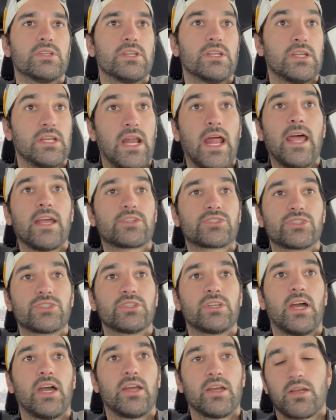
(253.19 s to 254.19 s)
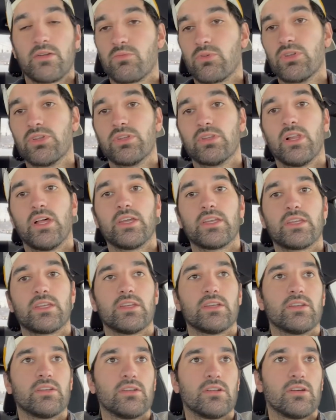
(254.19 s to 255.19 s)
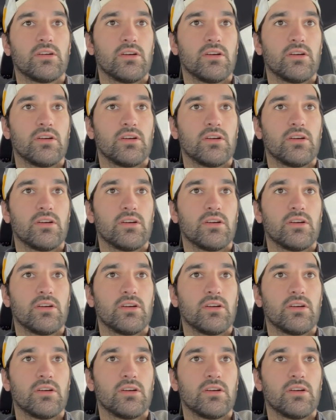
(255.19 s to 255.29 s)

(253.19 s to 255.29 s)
and it actually, I really like it.